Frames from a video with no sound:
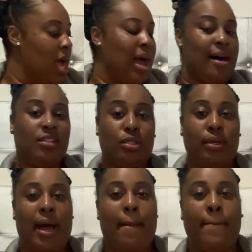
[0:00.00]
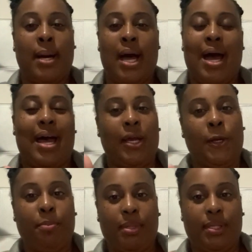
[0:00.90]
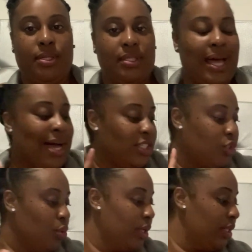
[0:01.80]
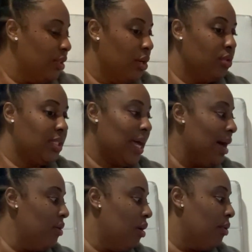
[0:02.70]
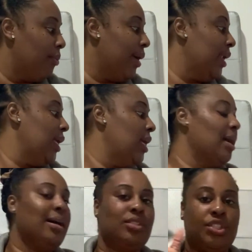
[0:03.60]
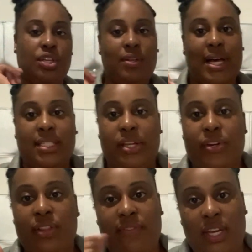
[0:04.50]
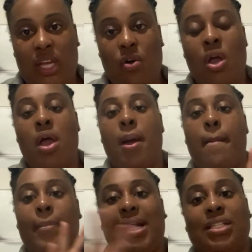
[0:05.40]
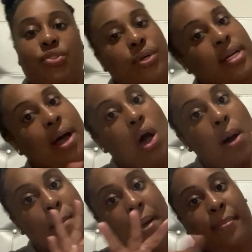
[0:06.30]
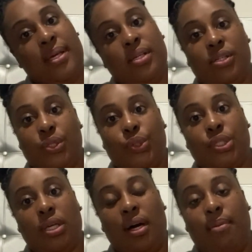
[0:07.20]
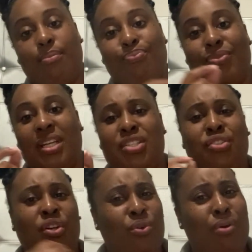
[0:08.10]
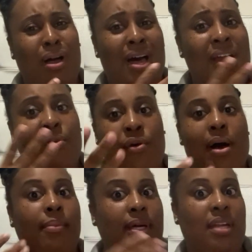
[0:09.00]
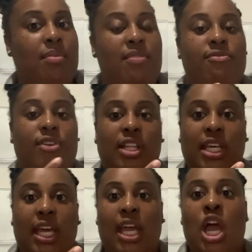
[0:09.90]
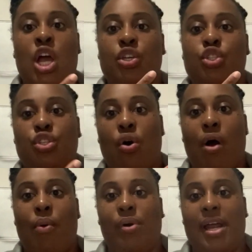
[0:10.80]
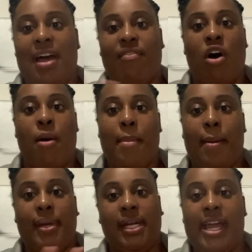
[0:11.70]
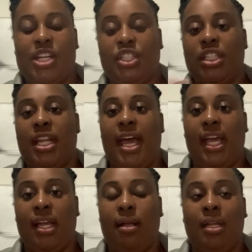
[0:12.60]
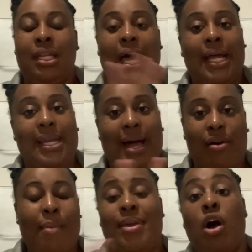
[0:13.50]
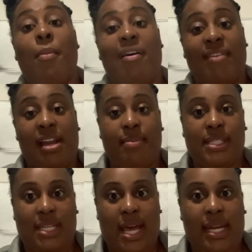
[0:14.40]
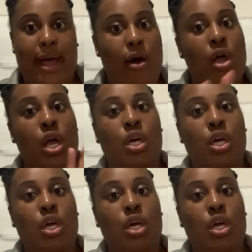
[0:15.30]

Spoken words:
I also got my iron pills. I sorted those out already. I'll show you guys later in the video, but I sorted out all my pills because you know I don't know how I'm gonna be feeling, so I want to have all my medication like lined out, all my vitamins lined out,